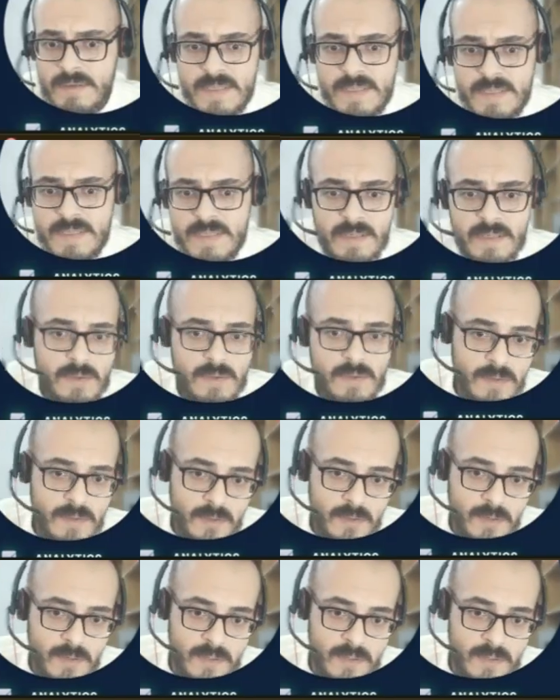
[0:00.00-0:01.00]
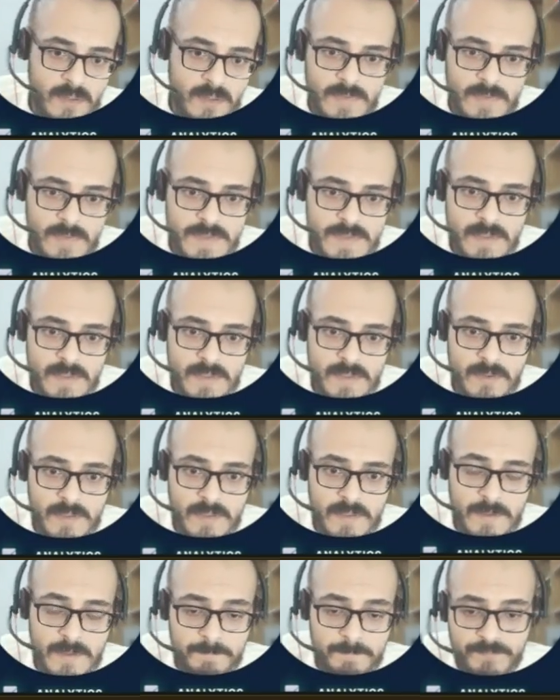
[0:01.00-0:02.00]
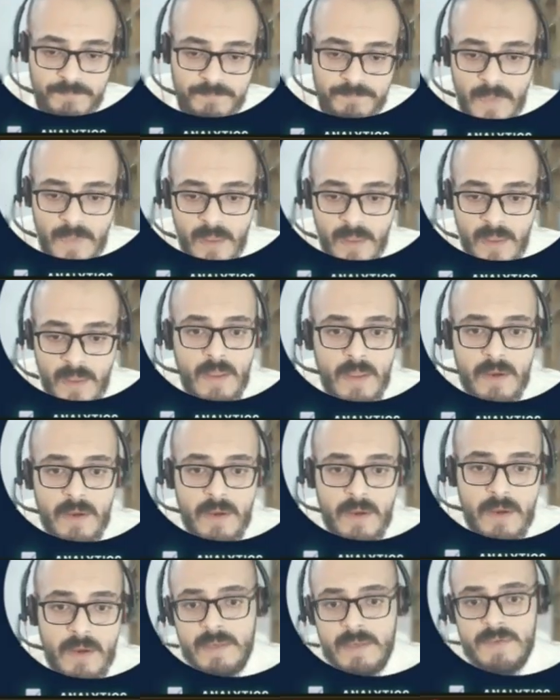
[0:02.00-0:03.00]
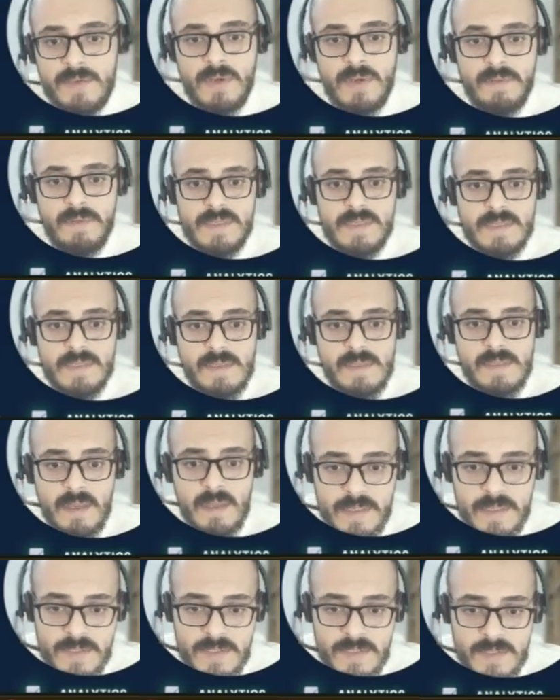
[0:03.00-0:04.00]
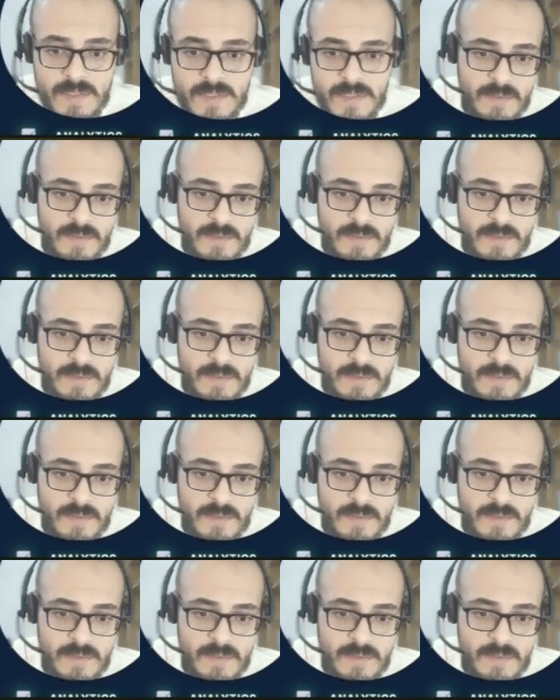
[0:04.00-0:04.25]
seconds or okay, it's done already. Okay, so this is the image.